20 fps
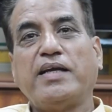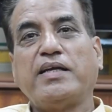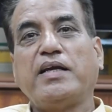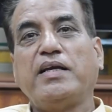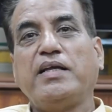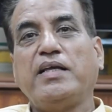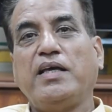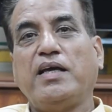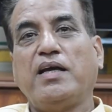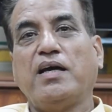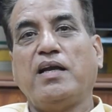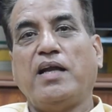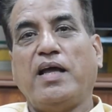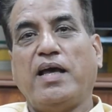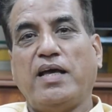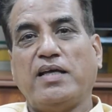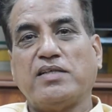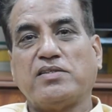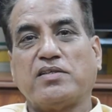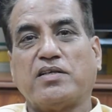an eagle
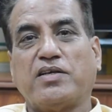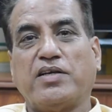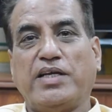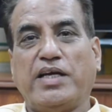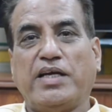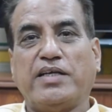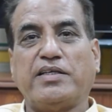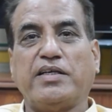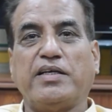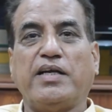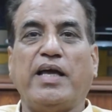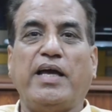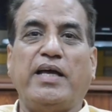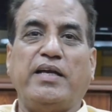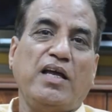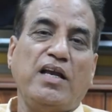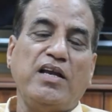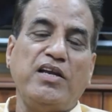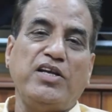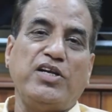has created
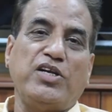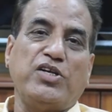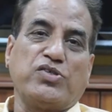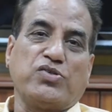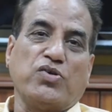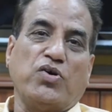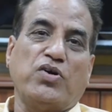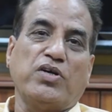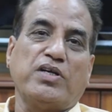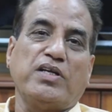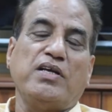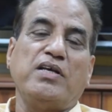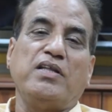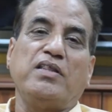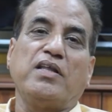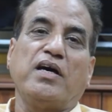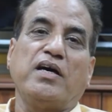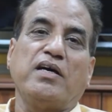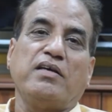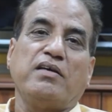a hilly resort
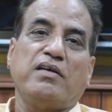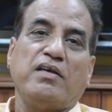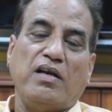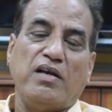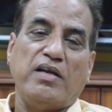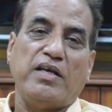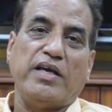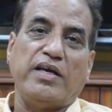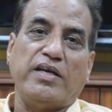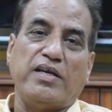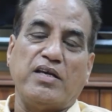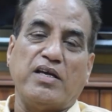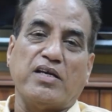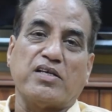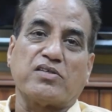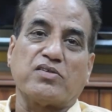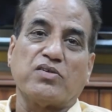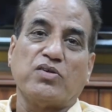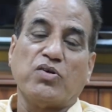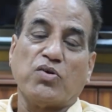in the hilly
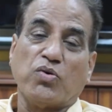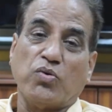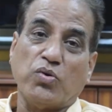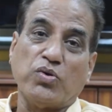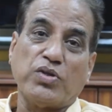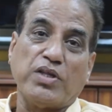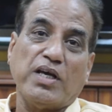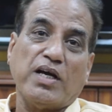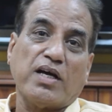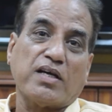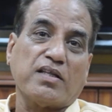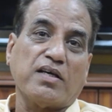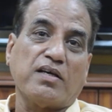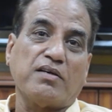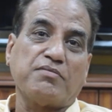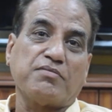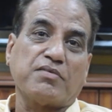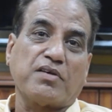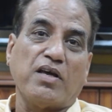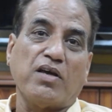areas? Oh, they are
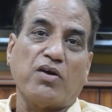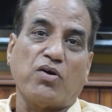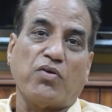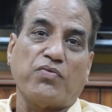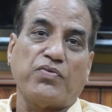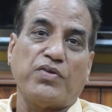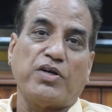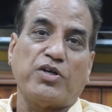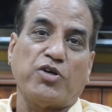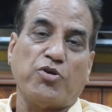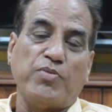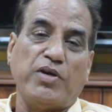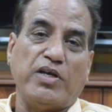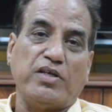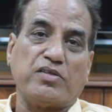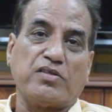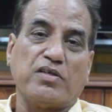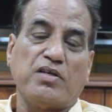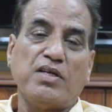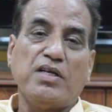the king of their
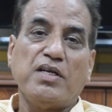domain.